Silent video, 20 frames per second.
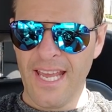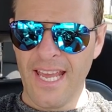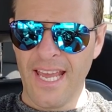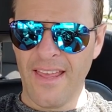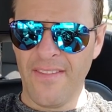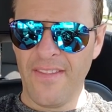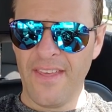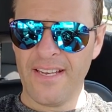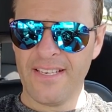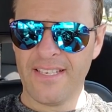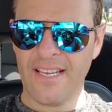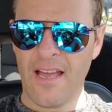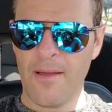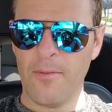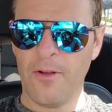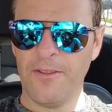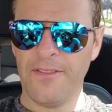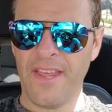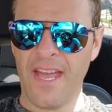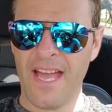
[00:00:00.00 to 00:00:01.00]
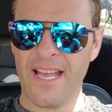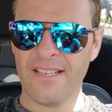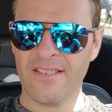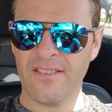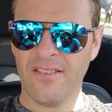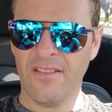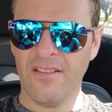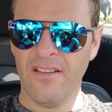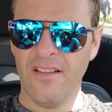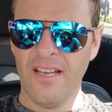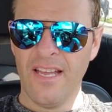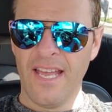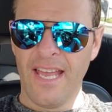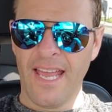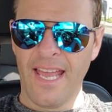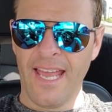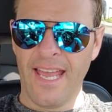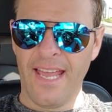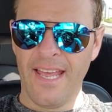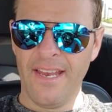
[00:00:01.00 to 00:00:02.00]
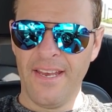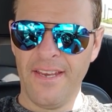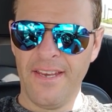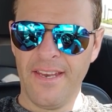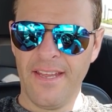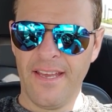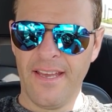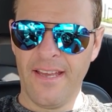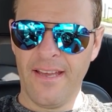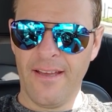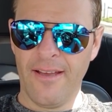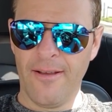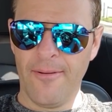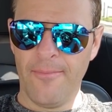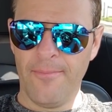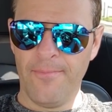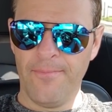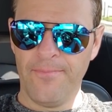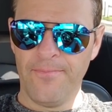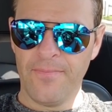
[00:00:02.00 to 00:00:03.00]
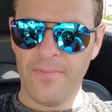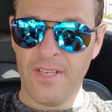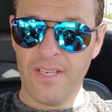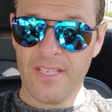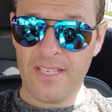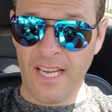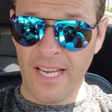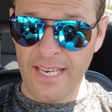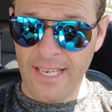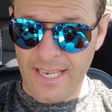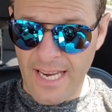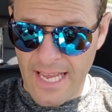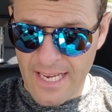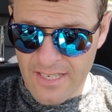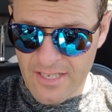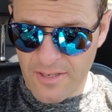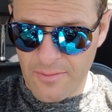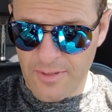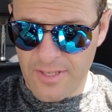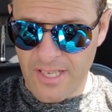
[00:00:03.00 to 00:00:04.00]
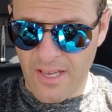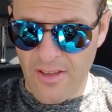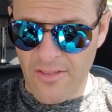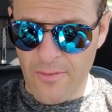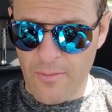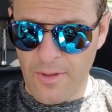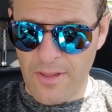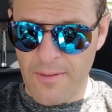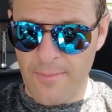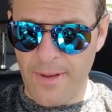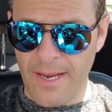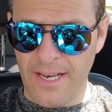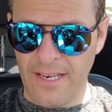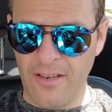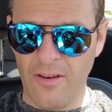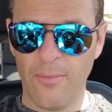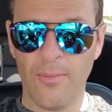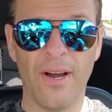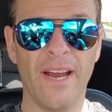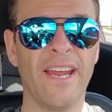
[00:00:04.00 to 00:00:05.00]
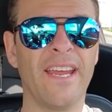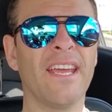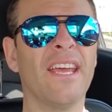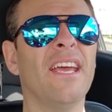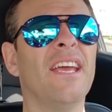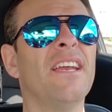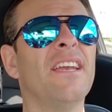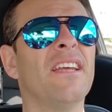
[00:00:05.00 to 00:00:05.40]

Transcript: And then Time Old Dazzle and Titan actually was the other one that made a little break.